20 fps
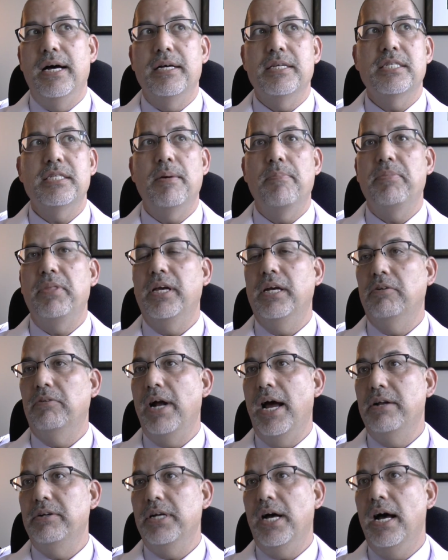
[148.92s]
something
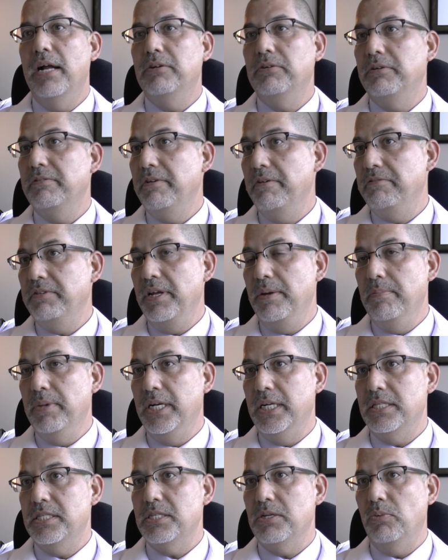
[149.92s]
around 150
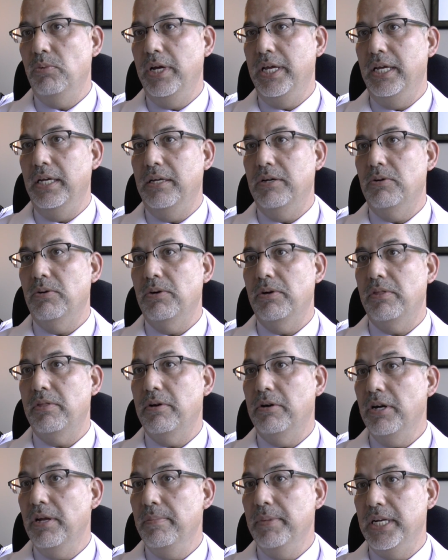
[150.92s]
minutes a week or
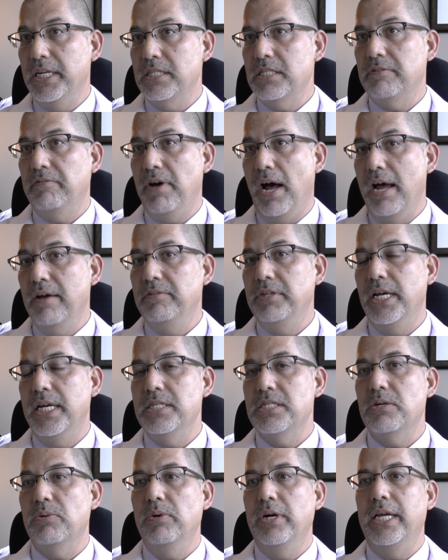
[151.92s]
30 minutes 5
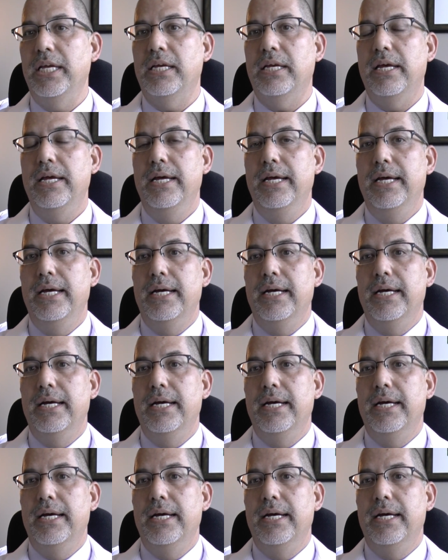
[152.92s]
days a week.